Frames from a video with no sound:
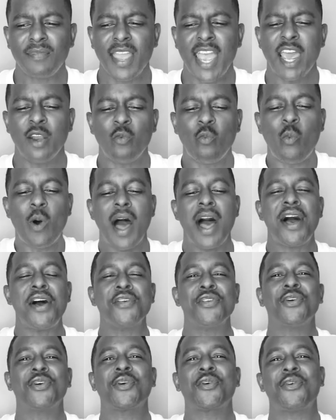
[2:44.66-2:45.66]
And
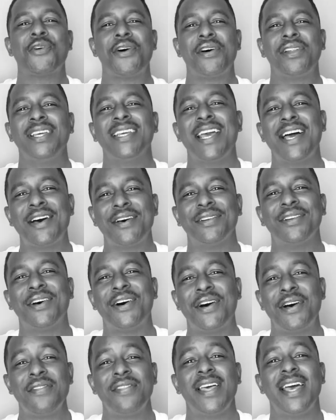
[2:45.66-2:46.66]
while you're crawling out
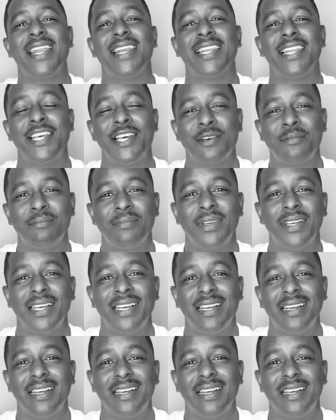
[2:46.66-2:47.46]
on that limb,